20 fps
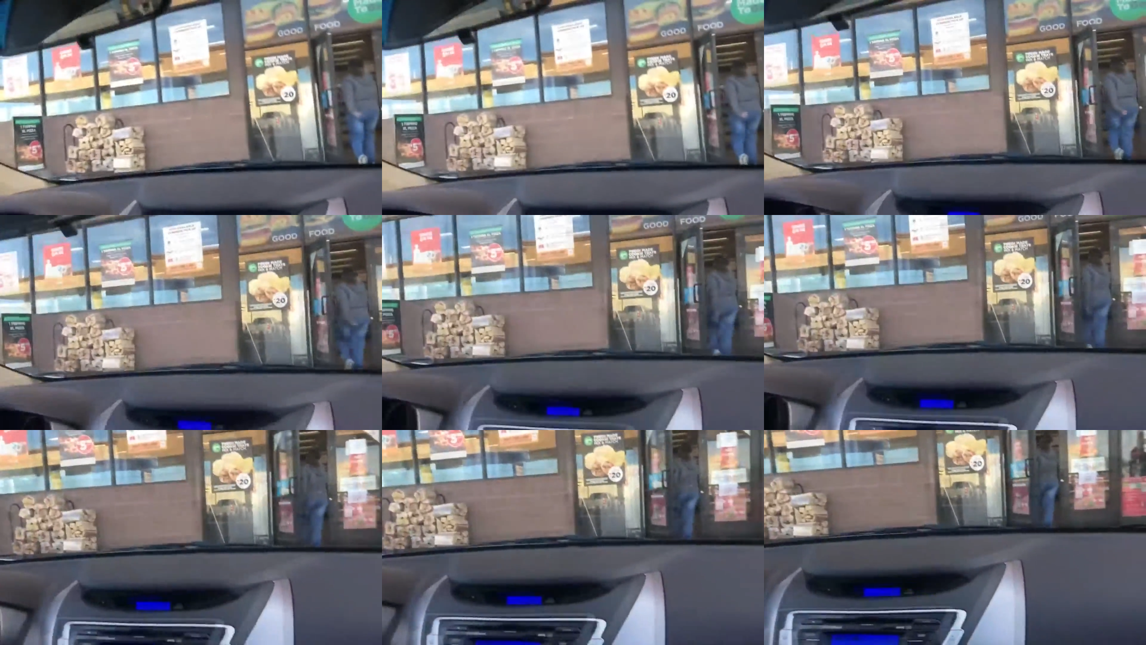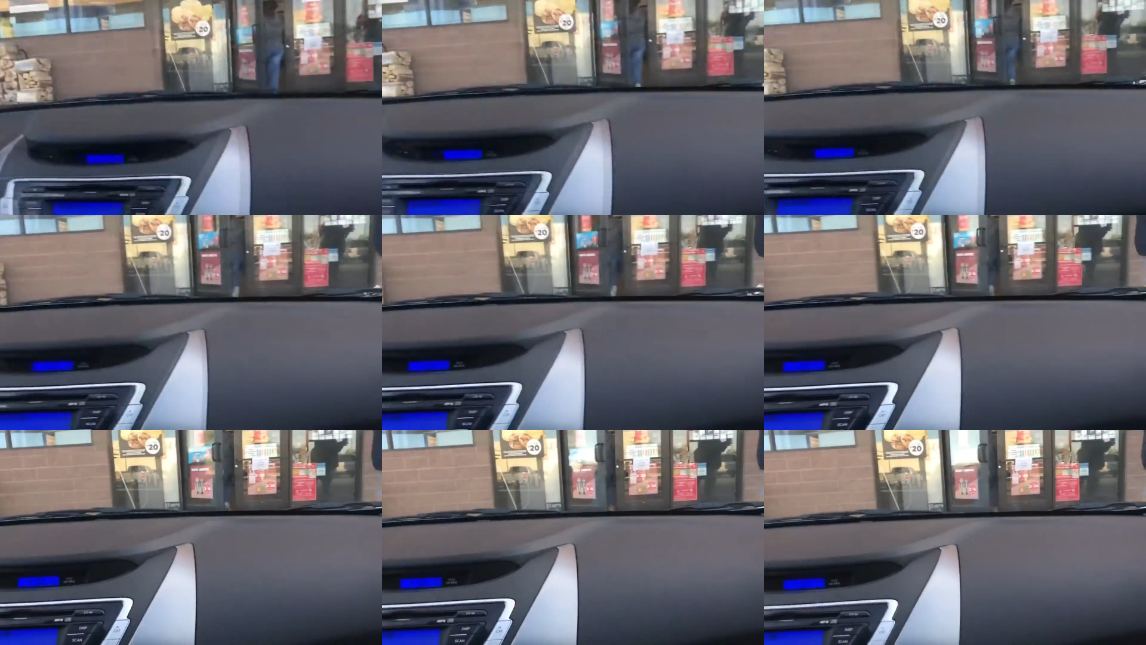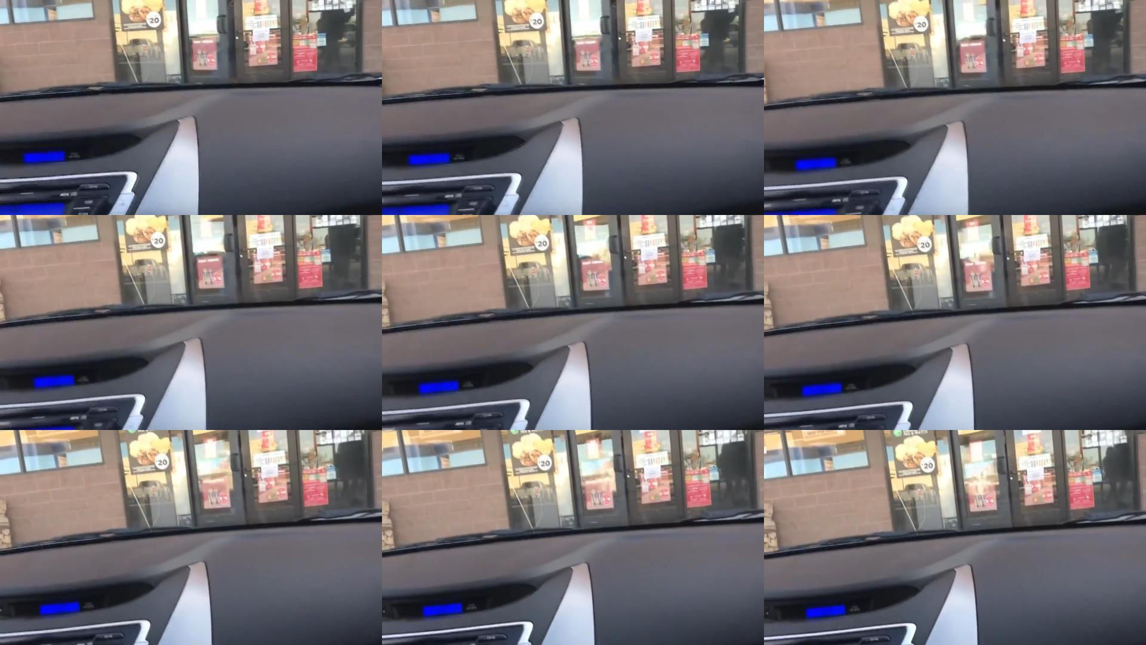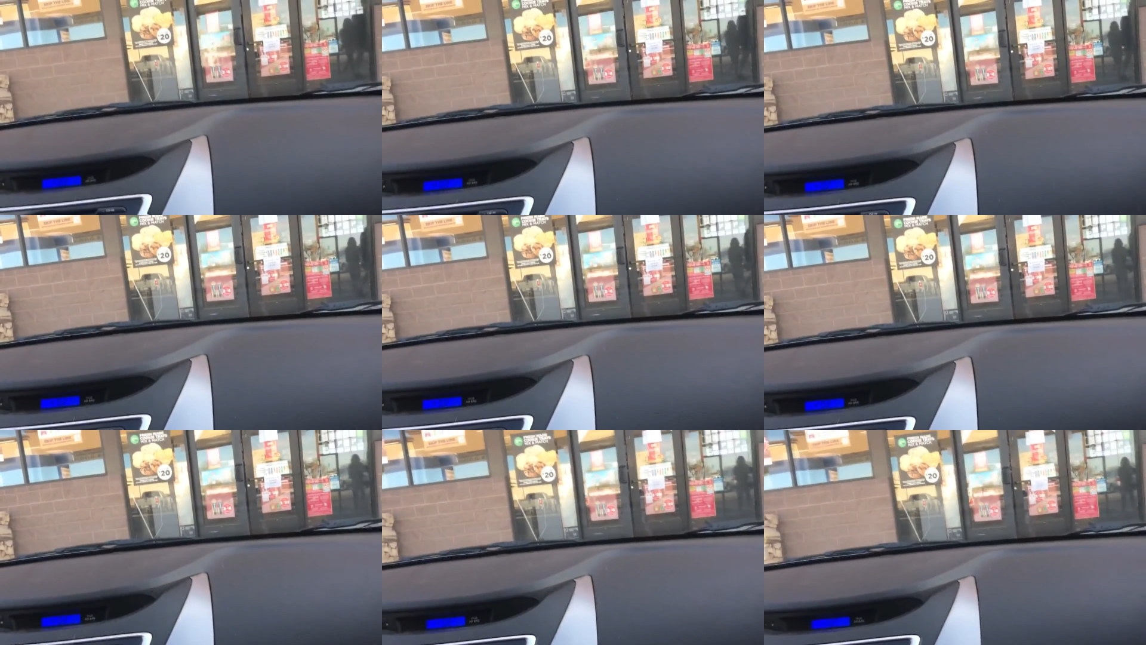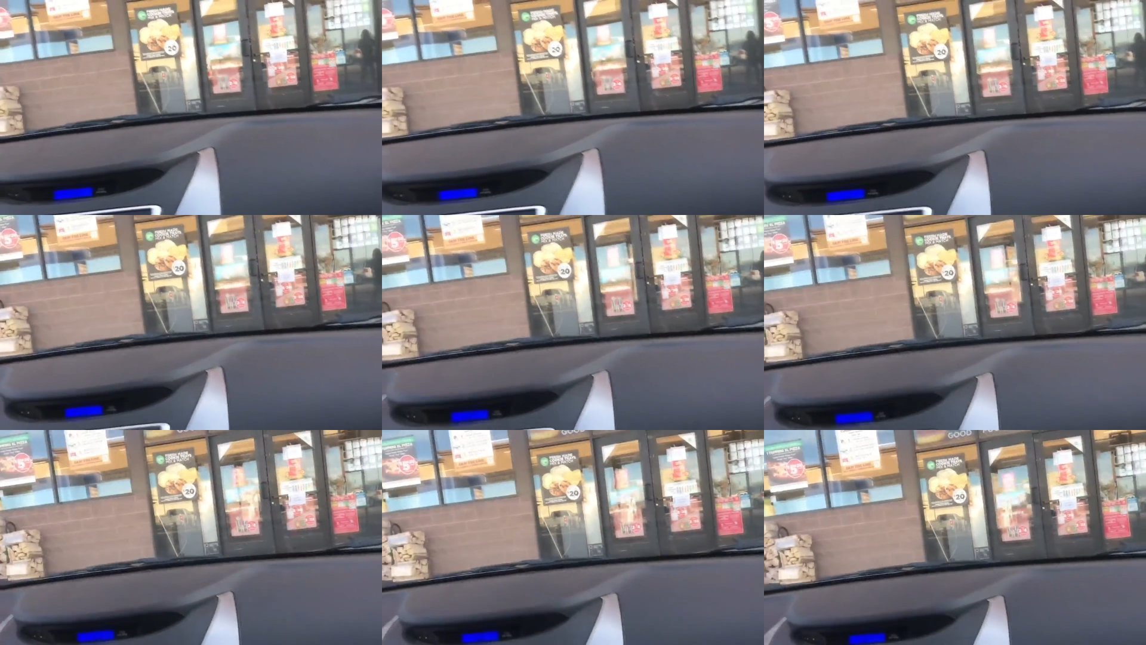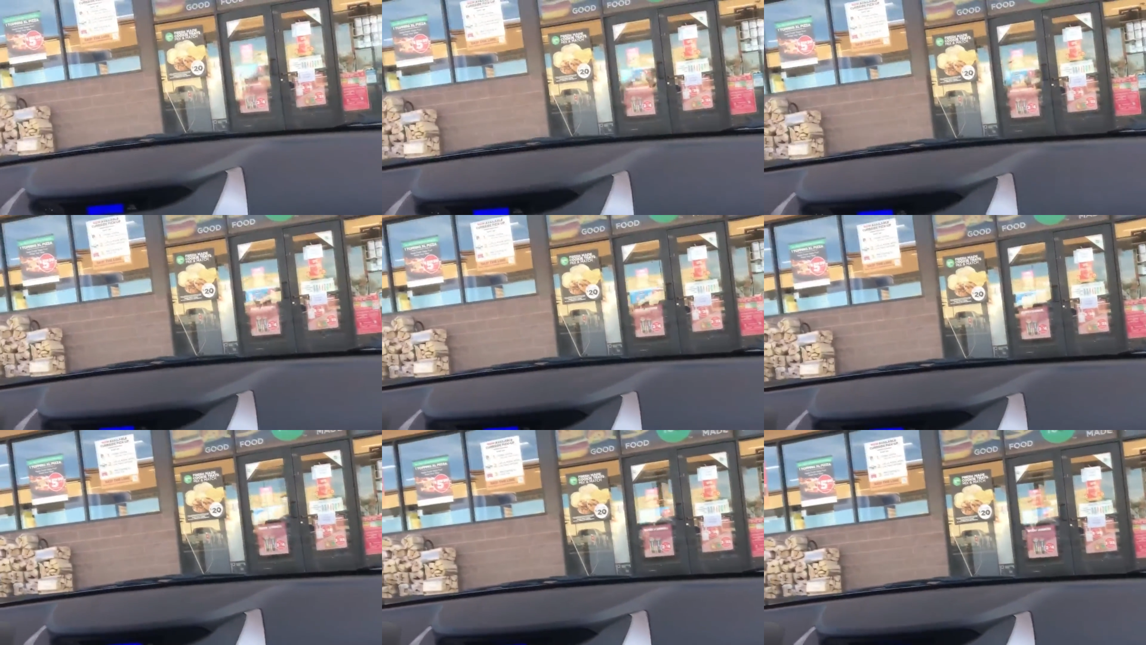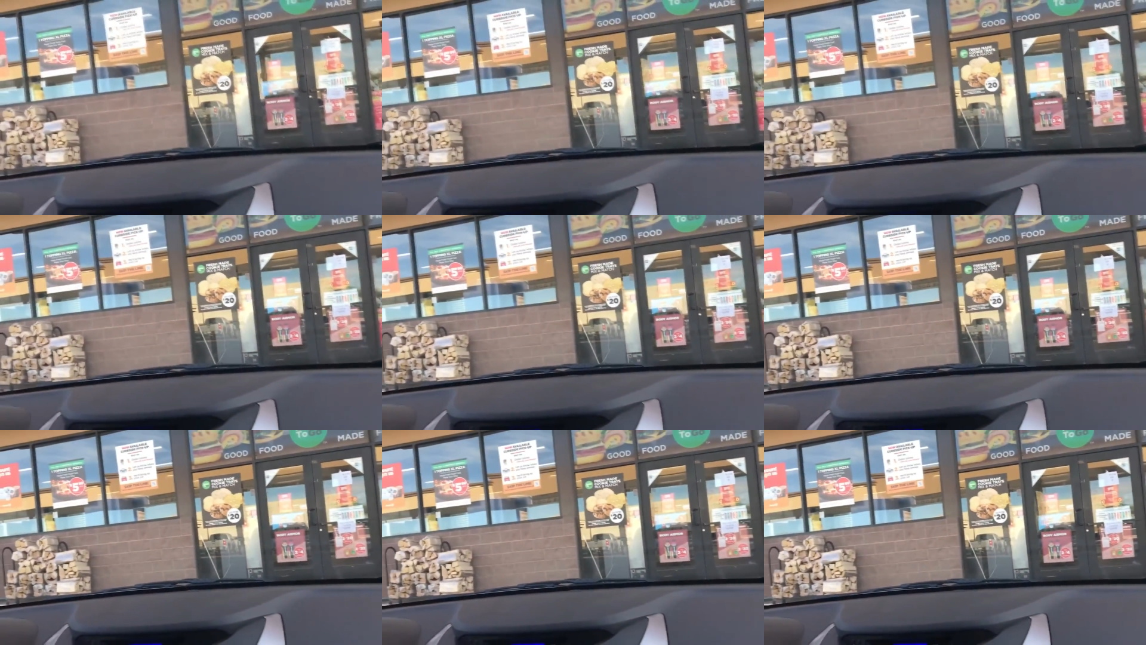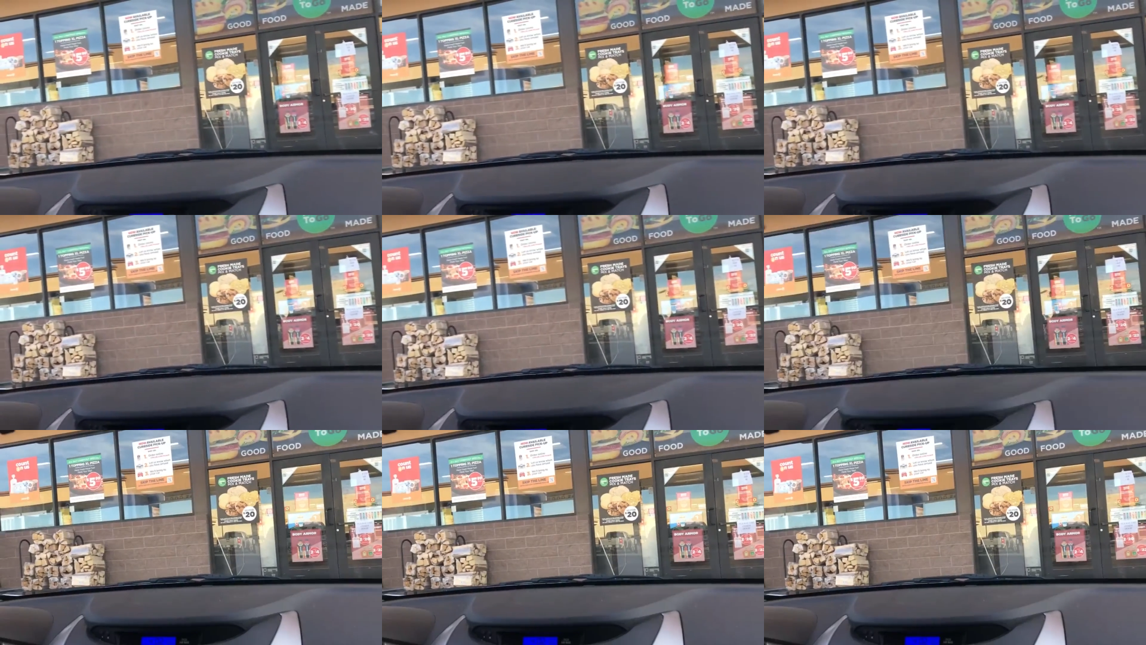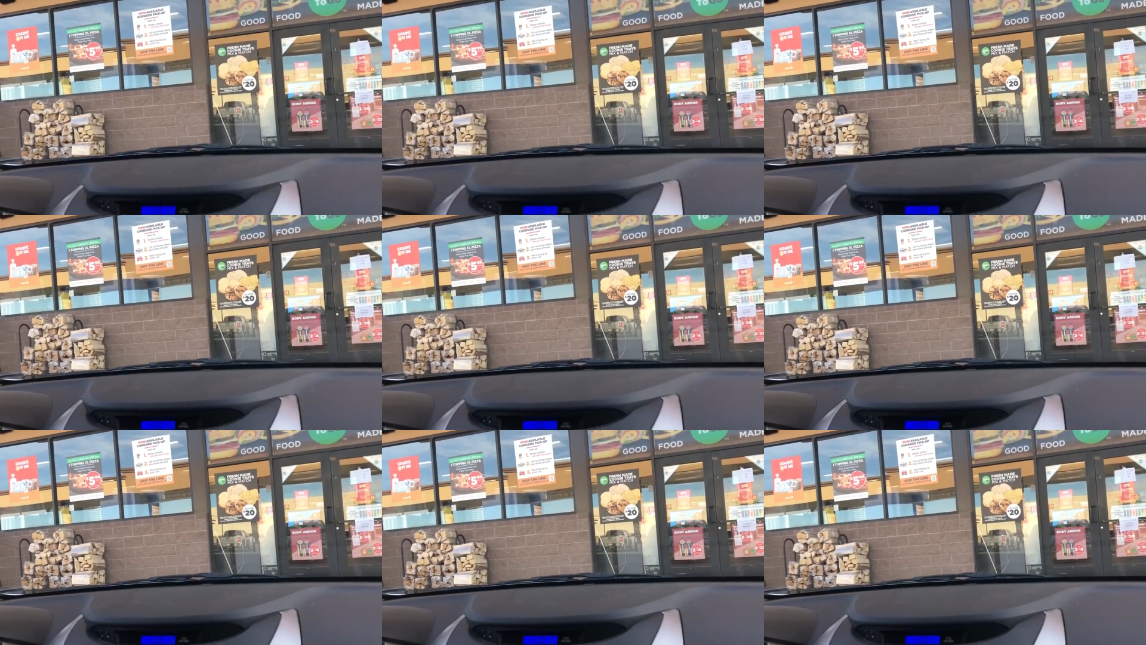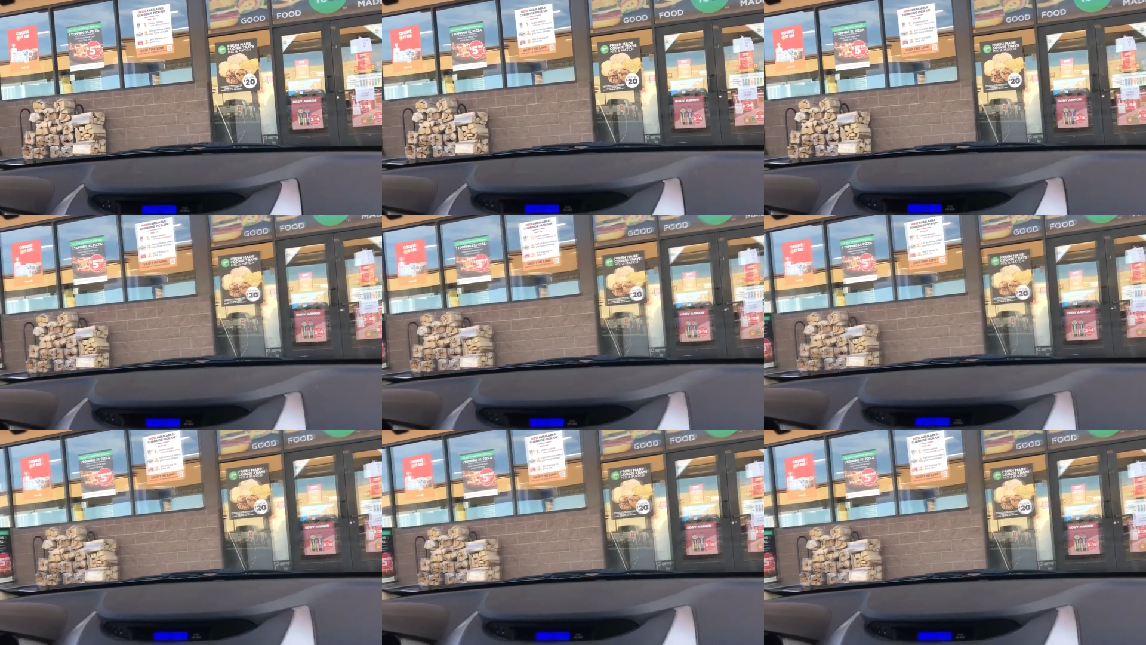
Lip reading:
(no speaker visible)